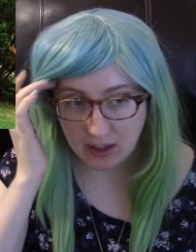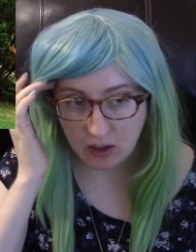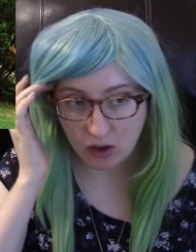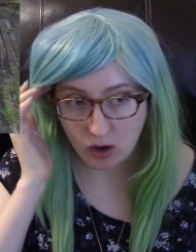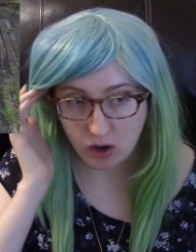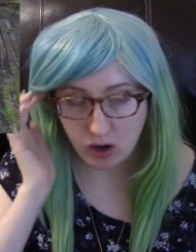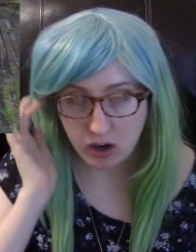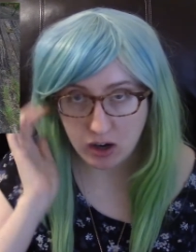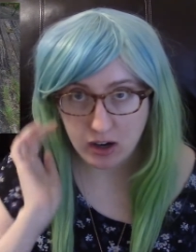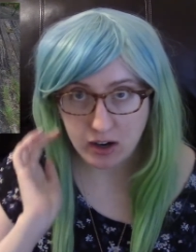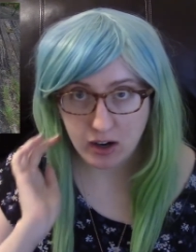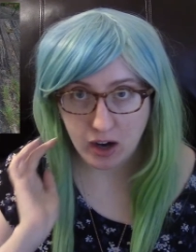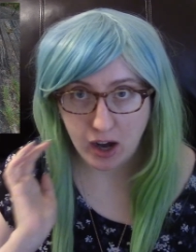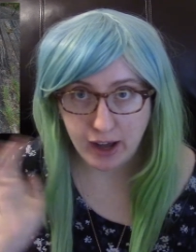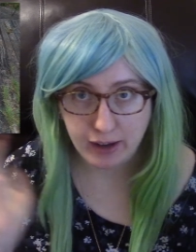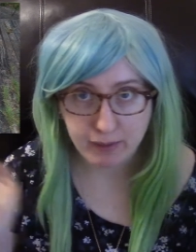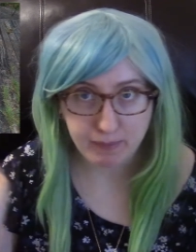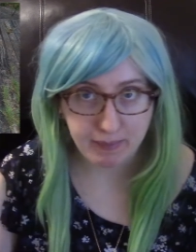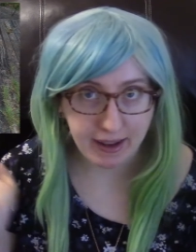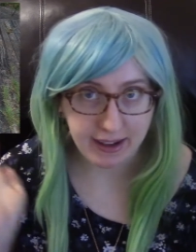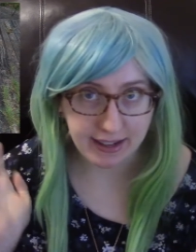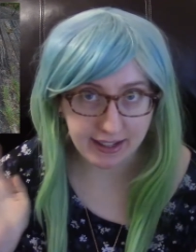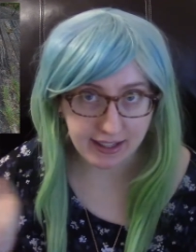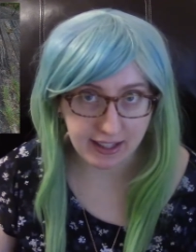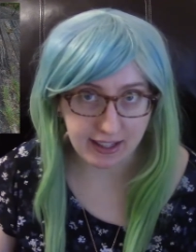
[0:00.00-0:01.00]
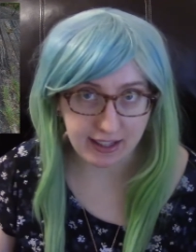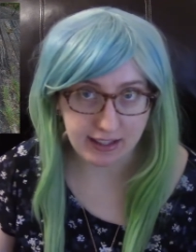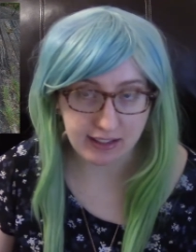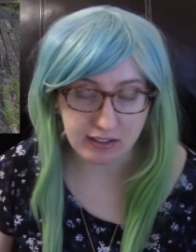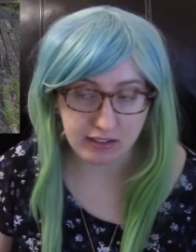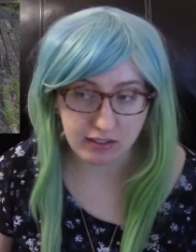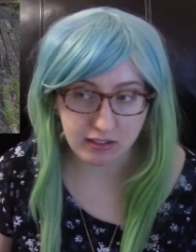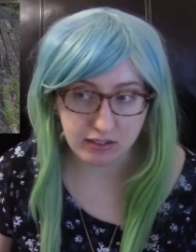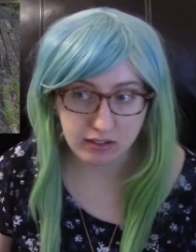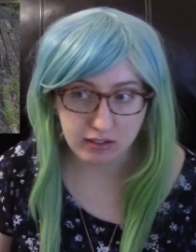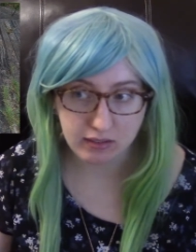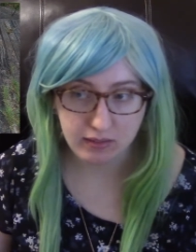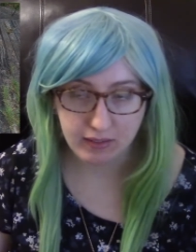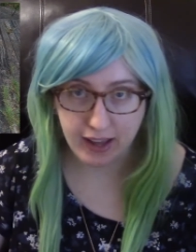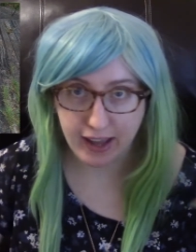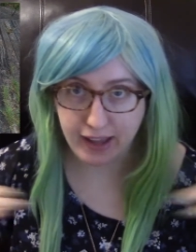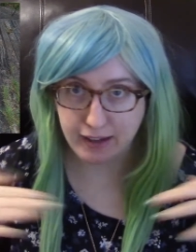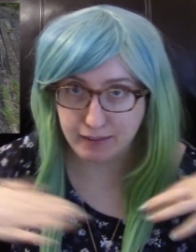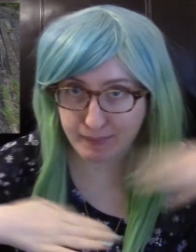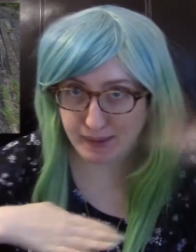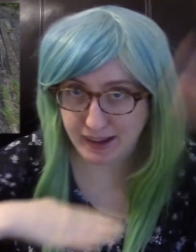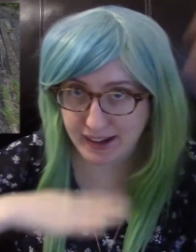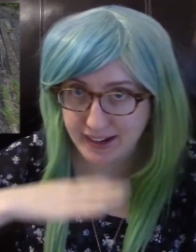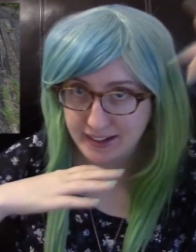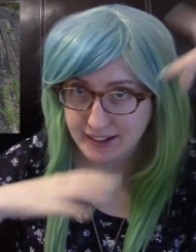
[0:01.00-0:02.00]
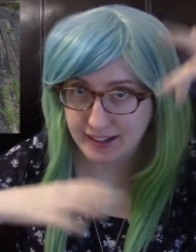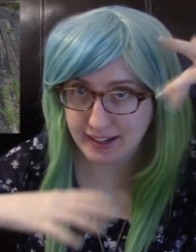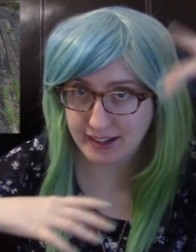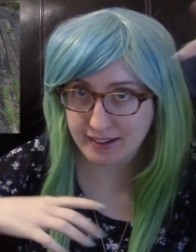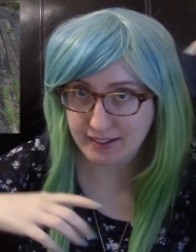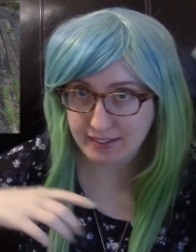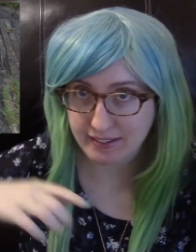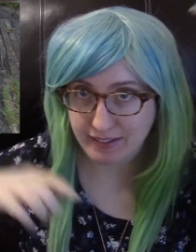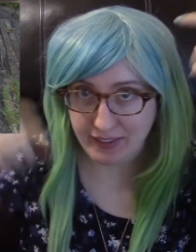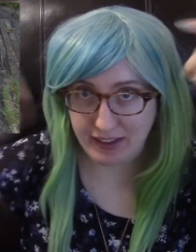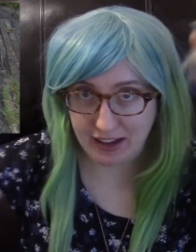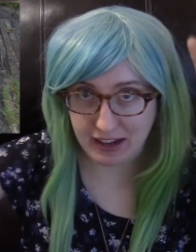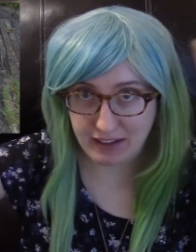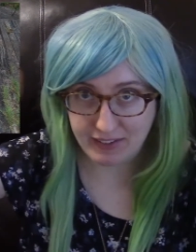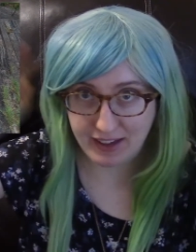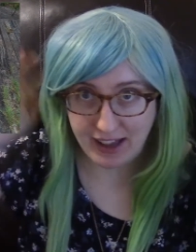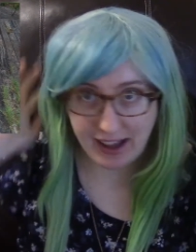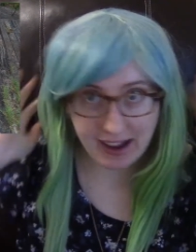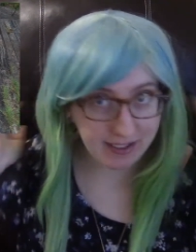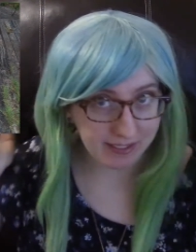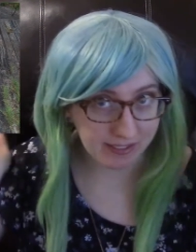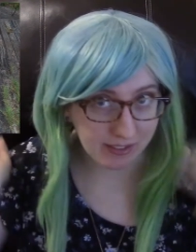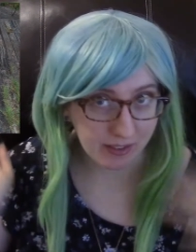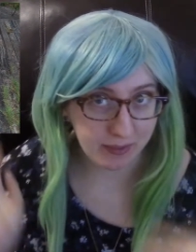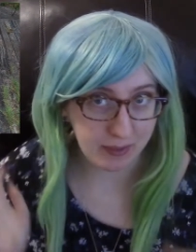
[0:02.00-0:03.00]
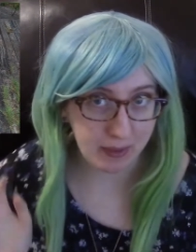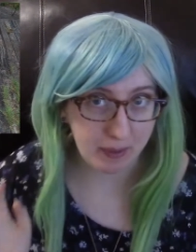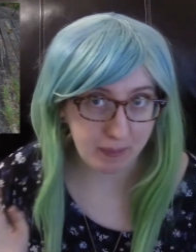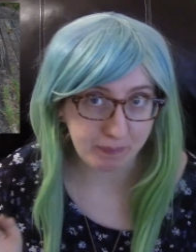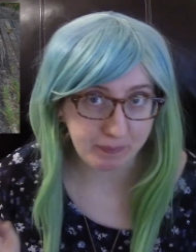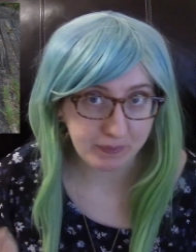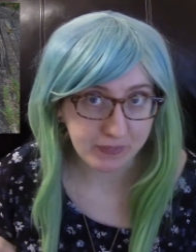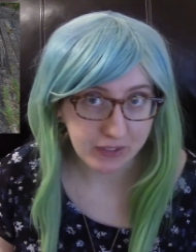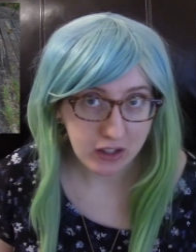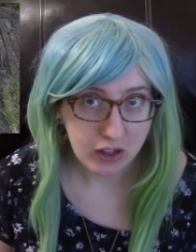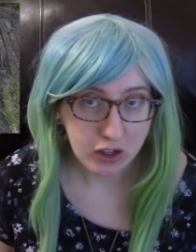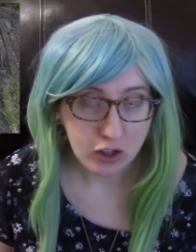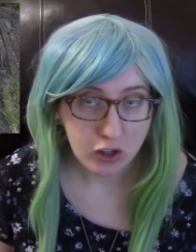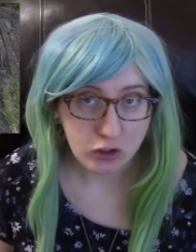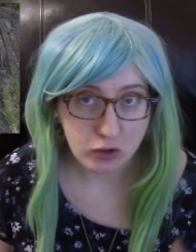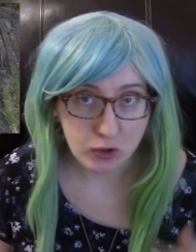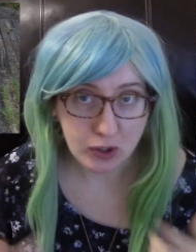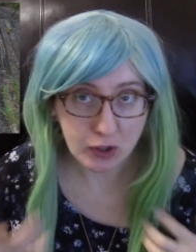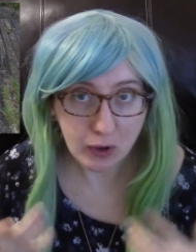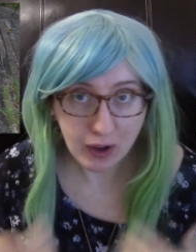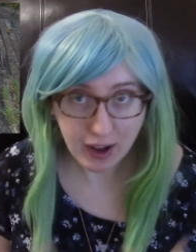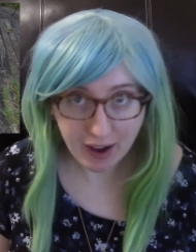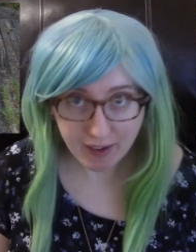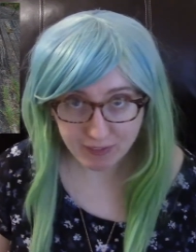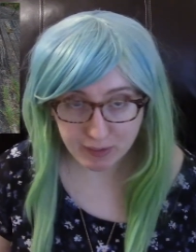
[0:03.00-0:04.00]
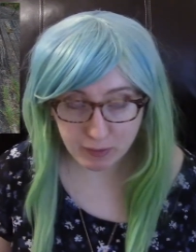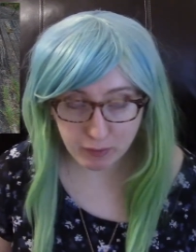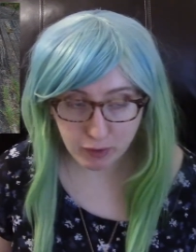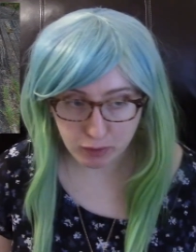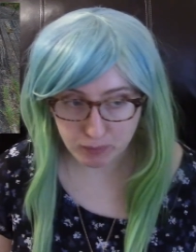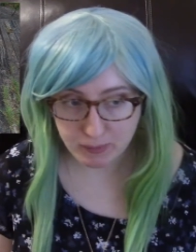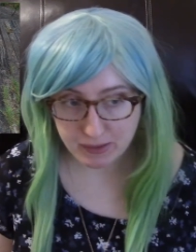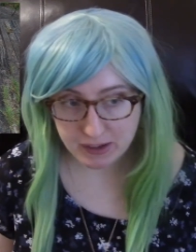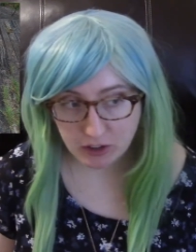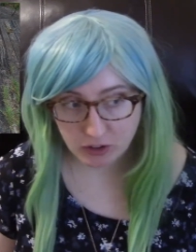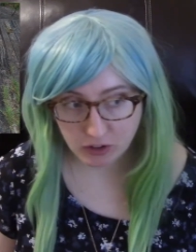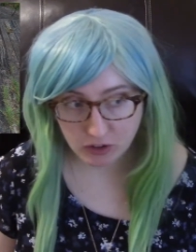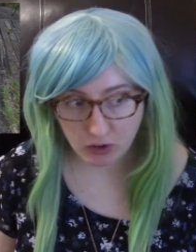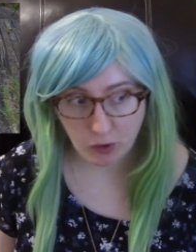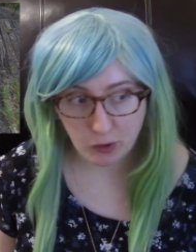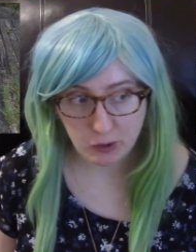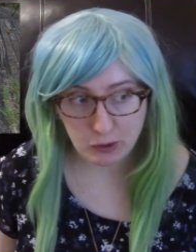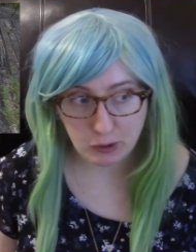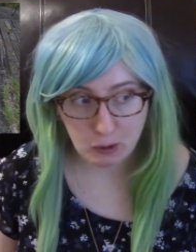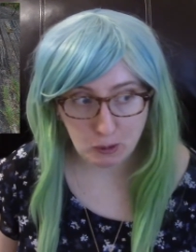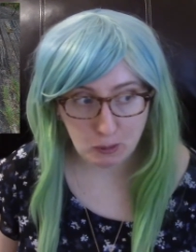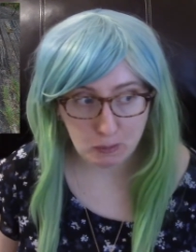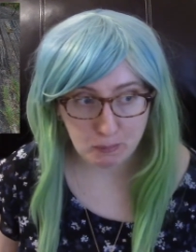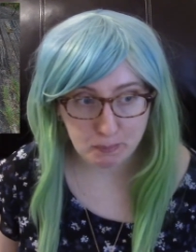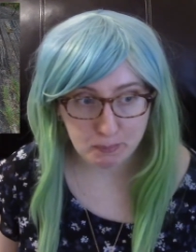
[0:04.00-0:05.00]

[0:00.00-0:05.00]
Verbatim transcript: are on mannequins, head mannequins, and they have hats on them. So I don't have them with me to show you,